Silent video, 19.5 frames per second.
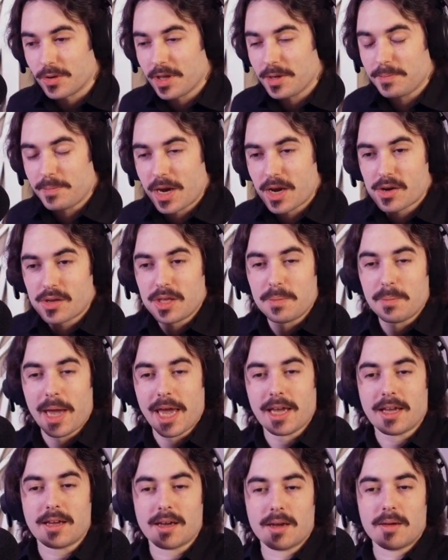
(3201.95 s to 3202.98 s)
They barely
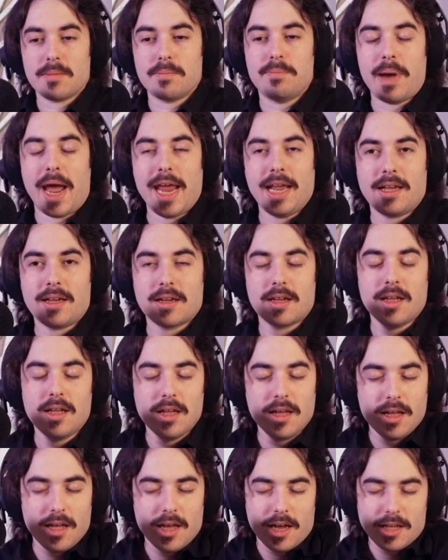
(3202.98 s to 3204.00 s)
make bank
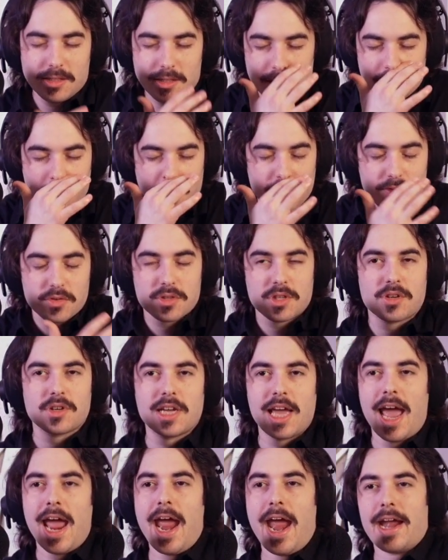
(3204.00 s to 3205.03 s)
to cover their
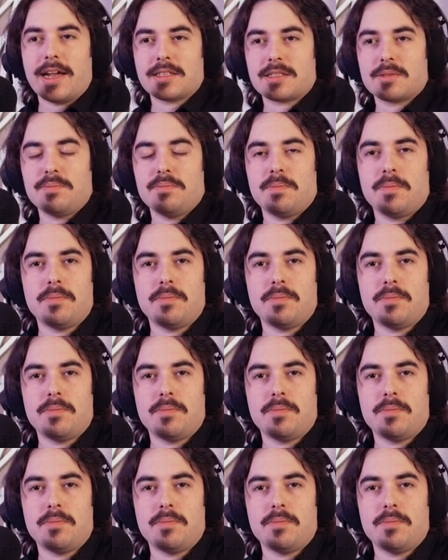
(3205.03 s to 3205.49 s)
gas